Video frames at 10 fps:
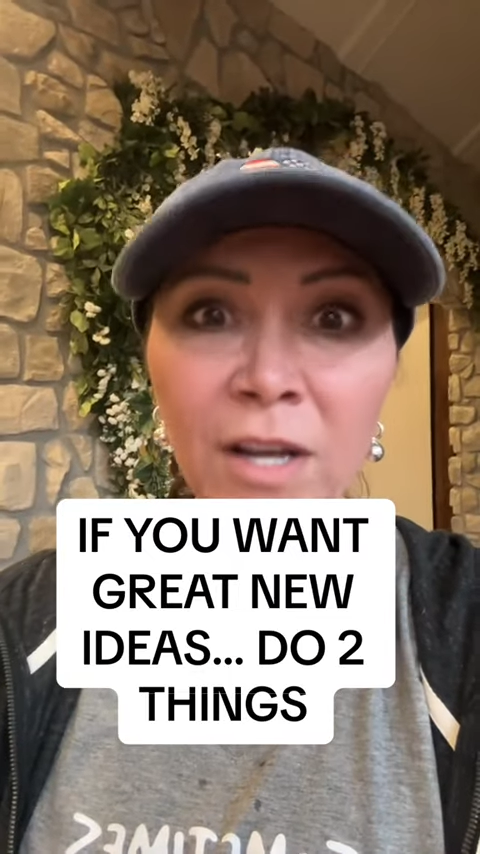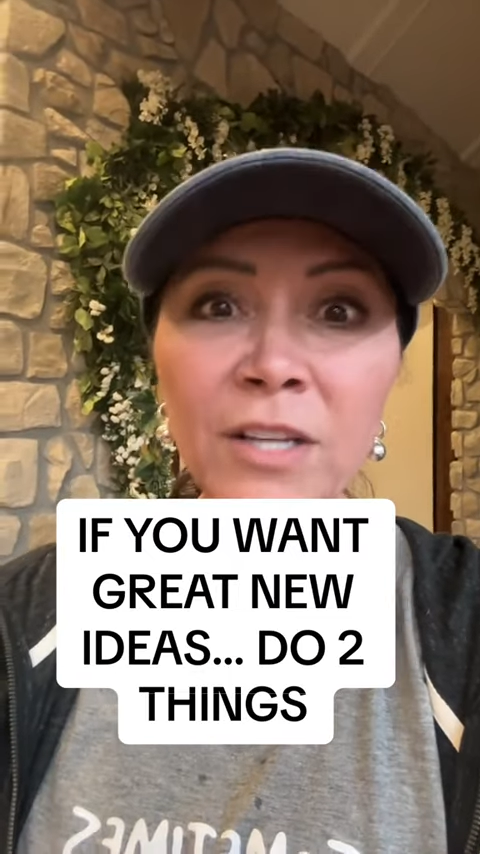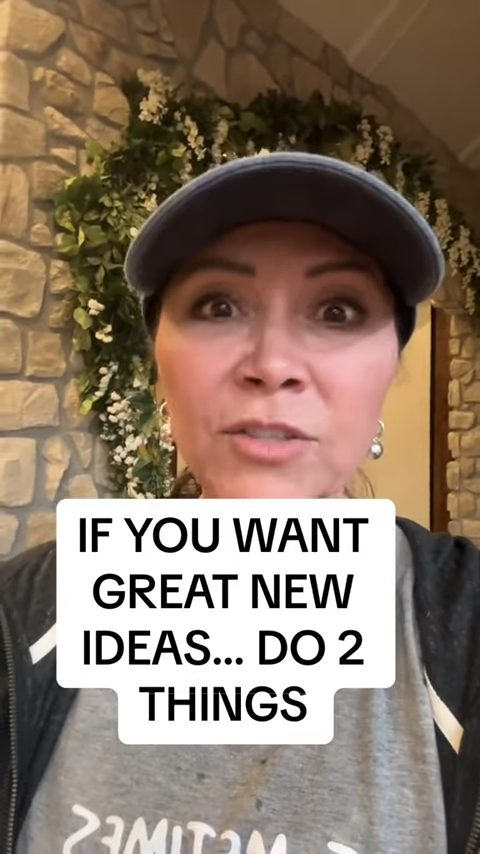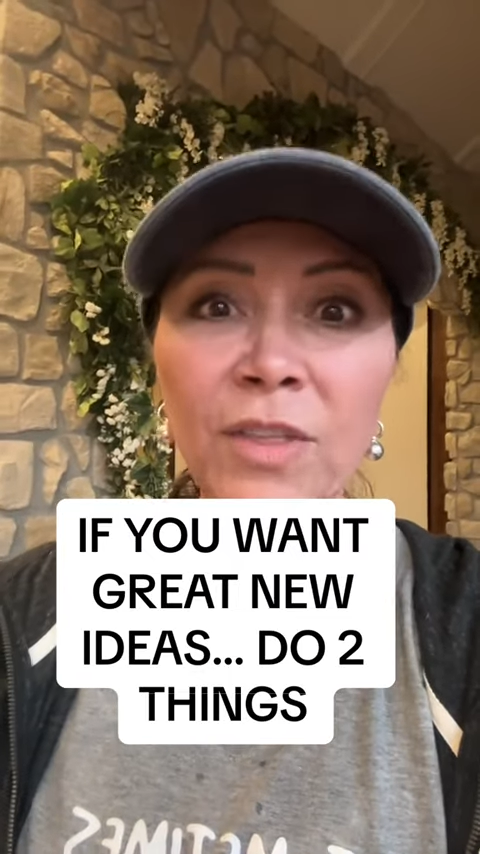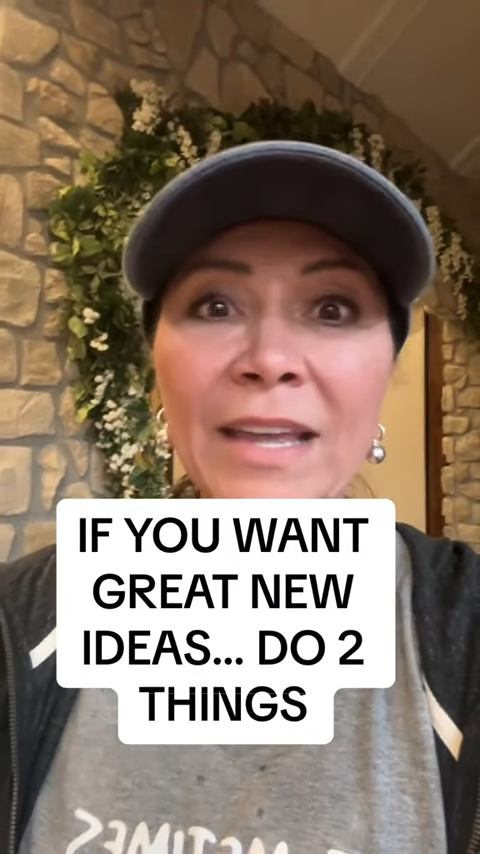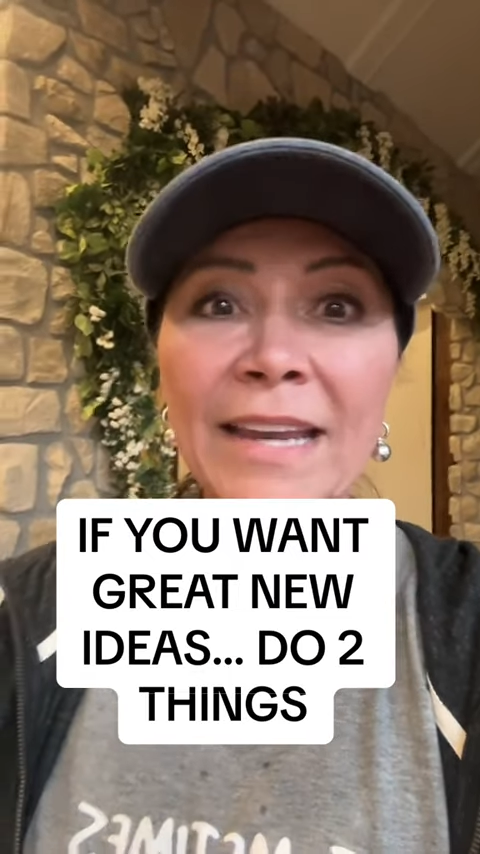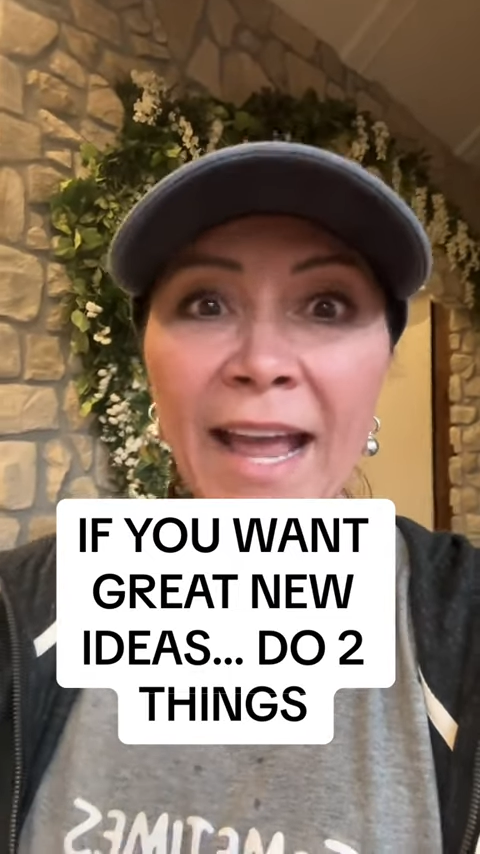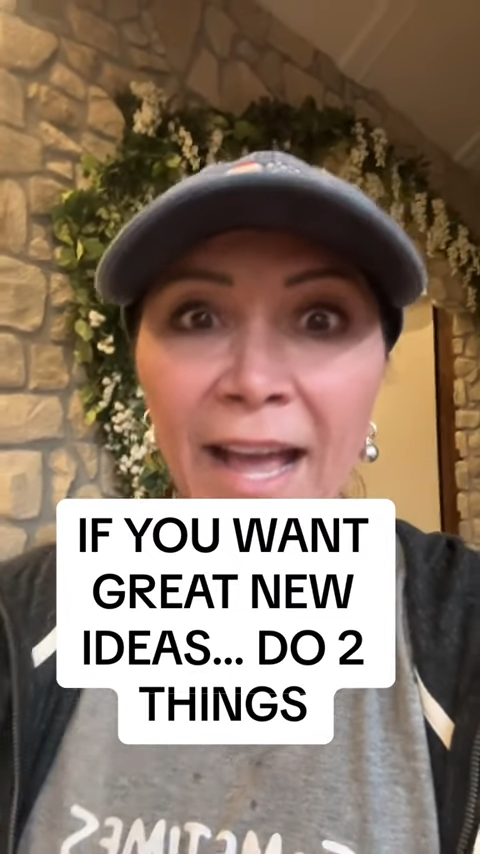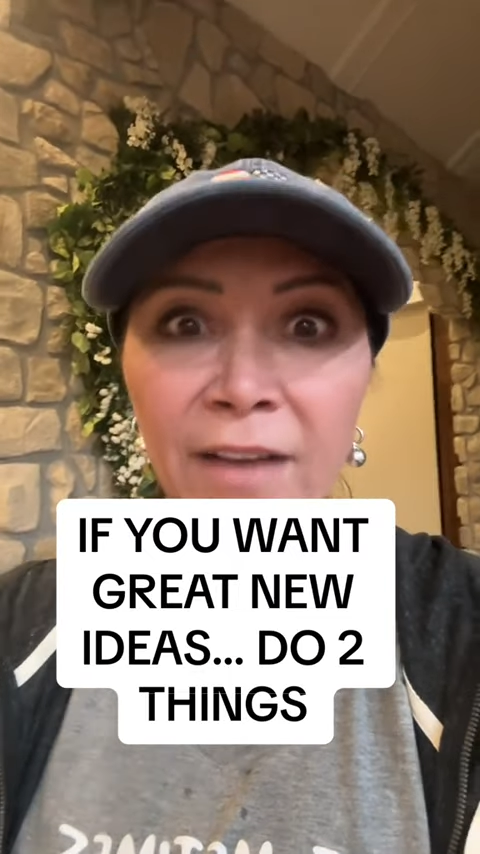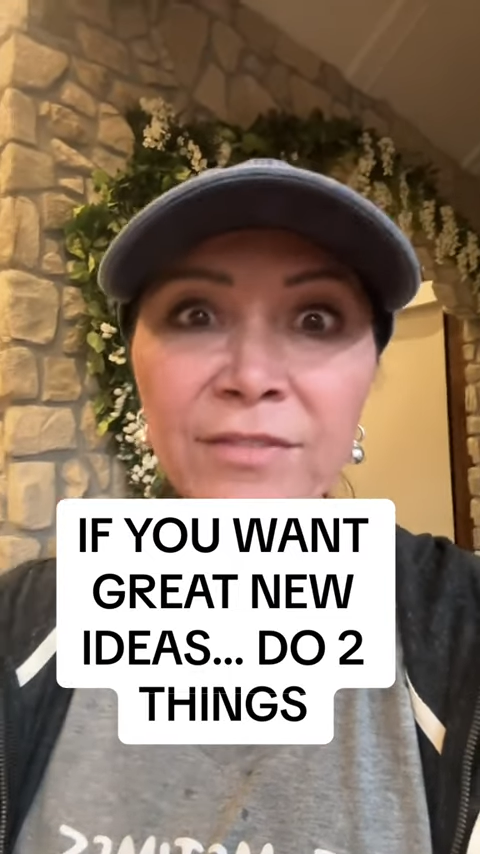so they can
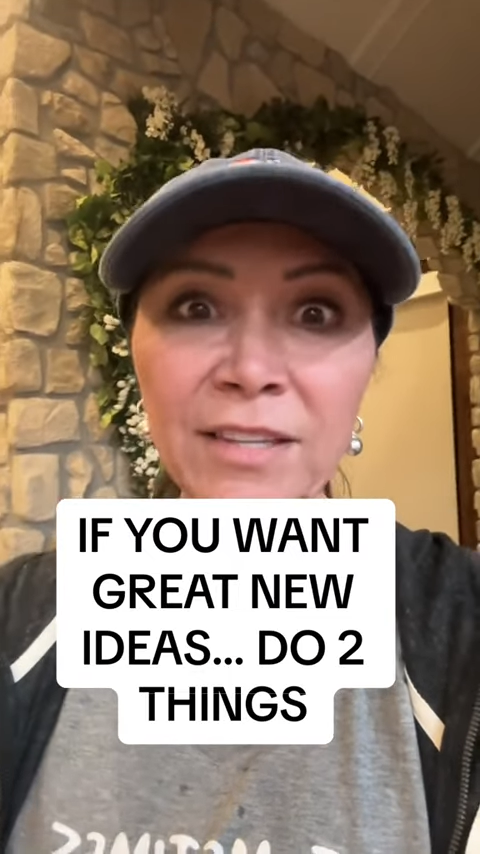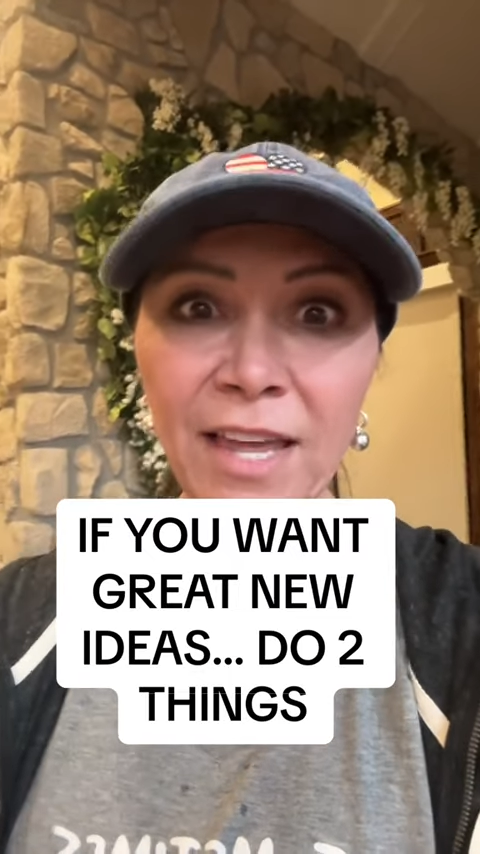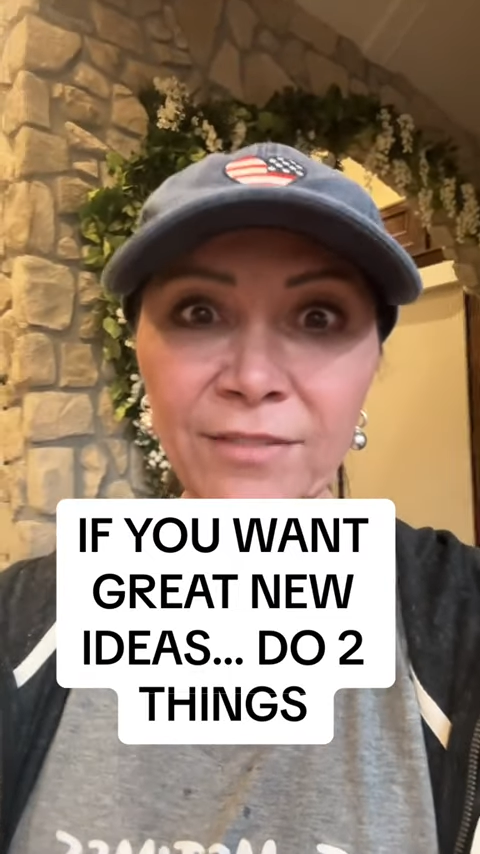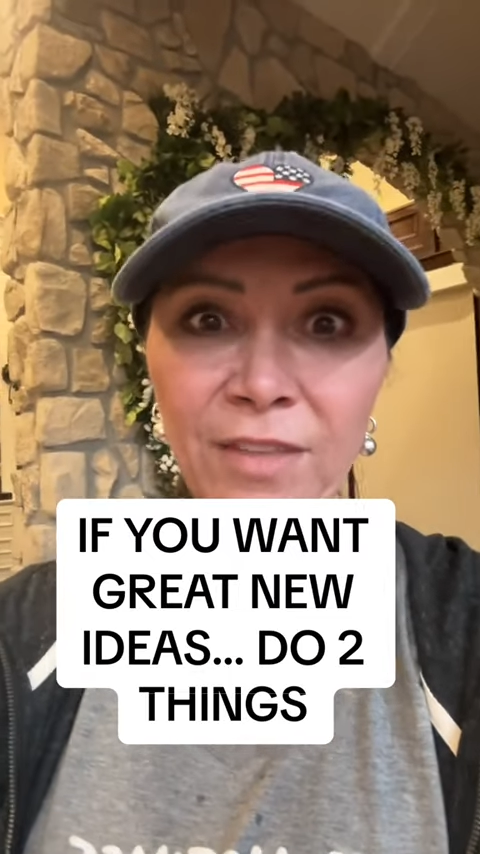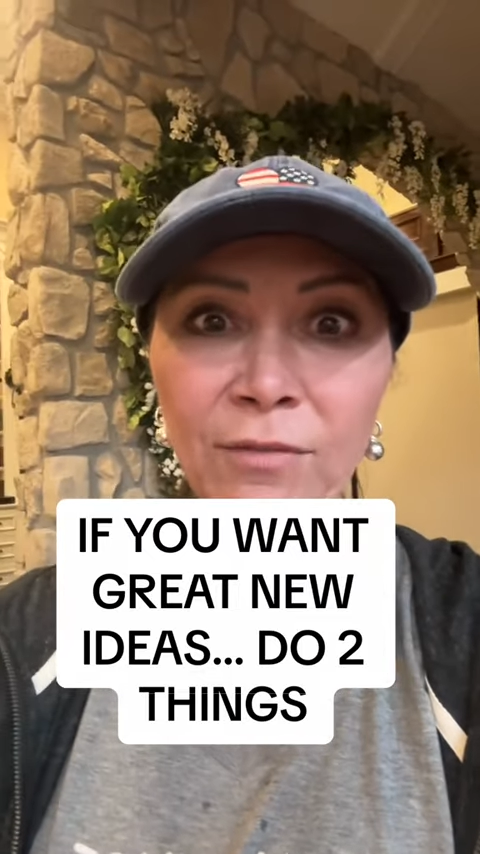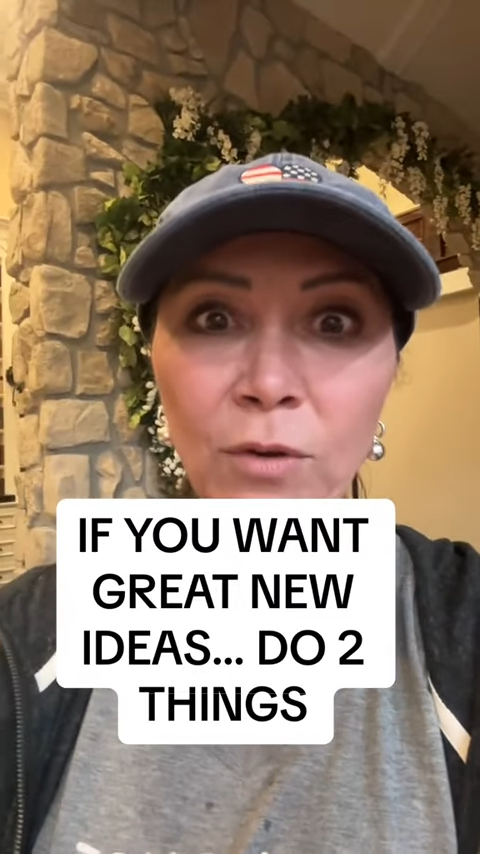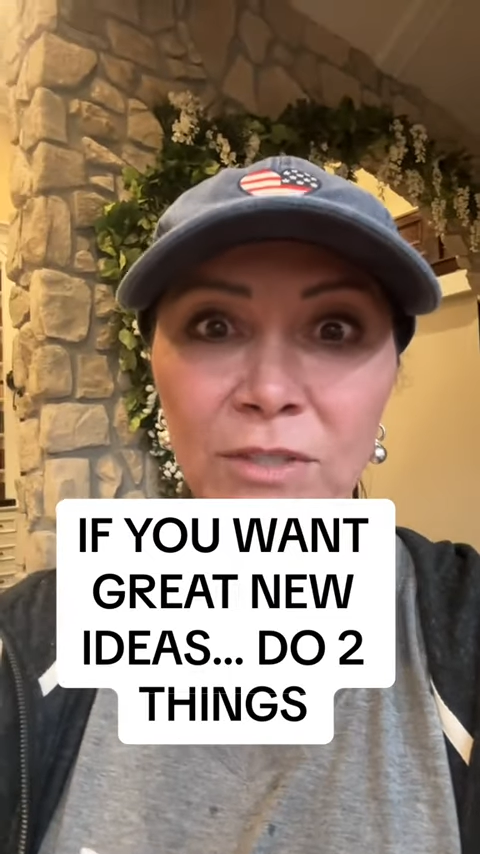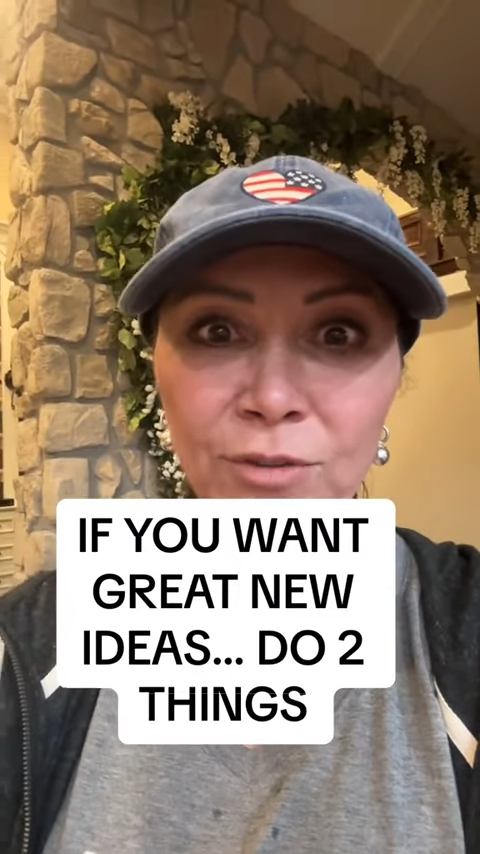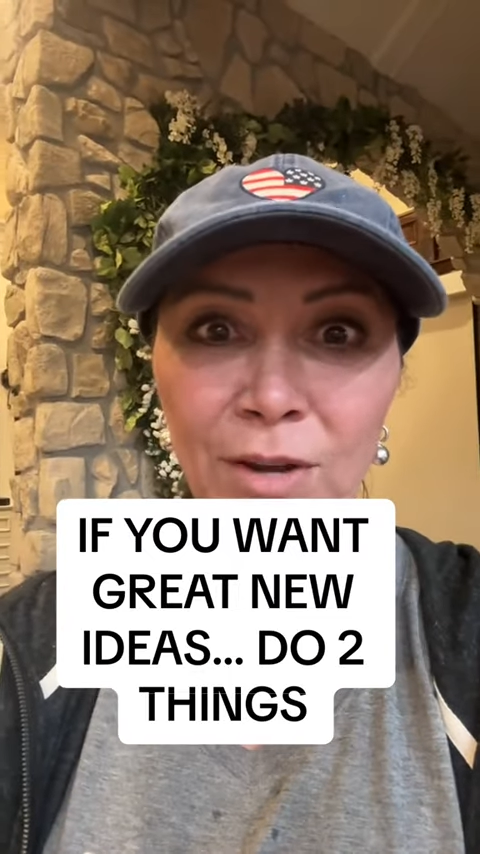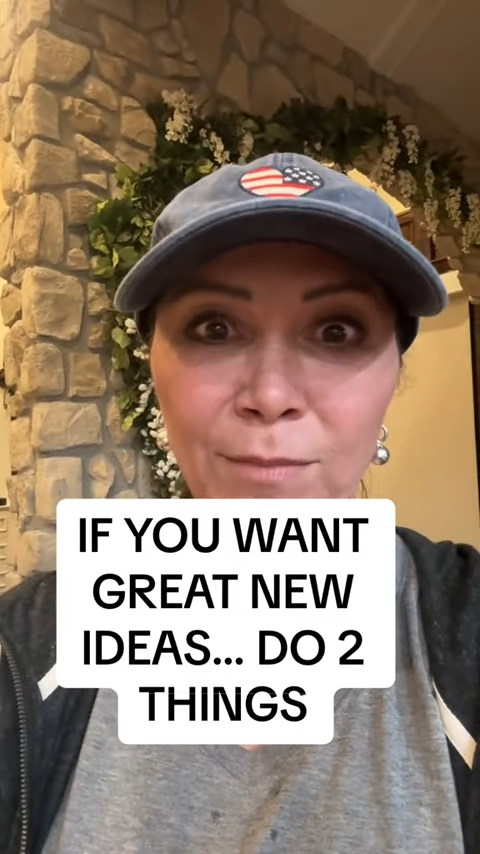have the life they've
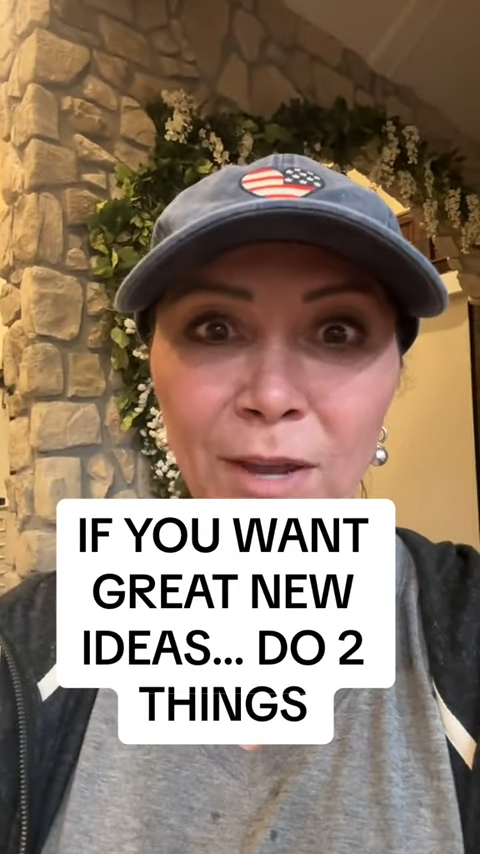always dreamed